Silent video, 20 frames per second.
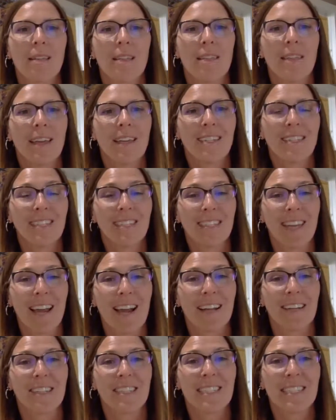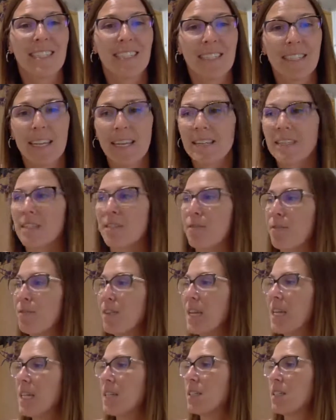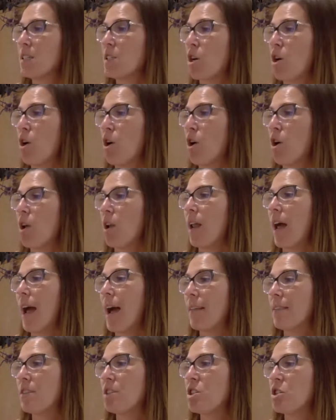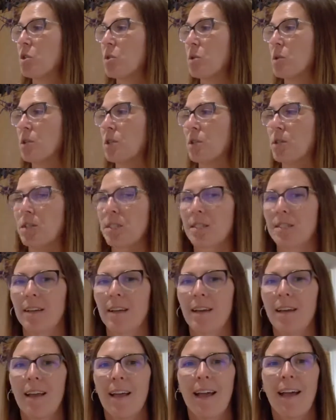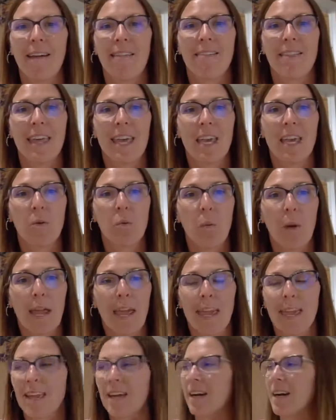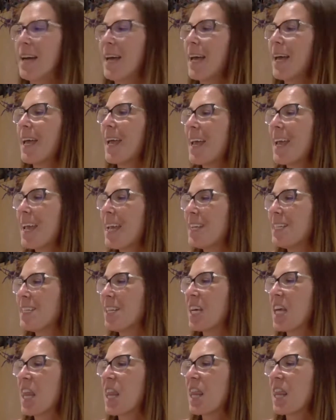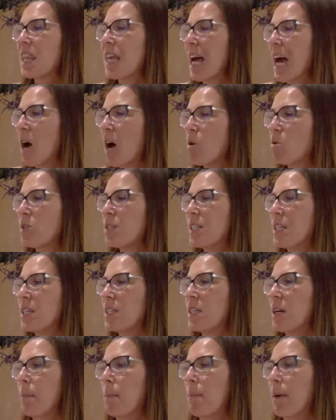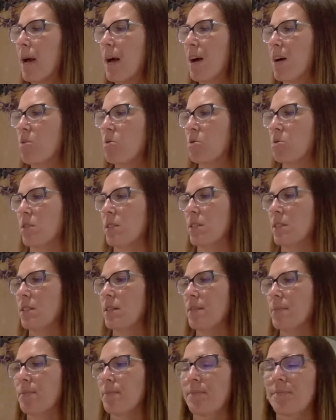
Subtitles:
They stand 6 feet tall at the shoulders, and they weigh 8,000 pounds.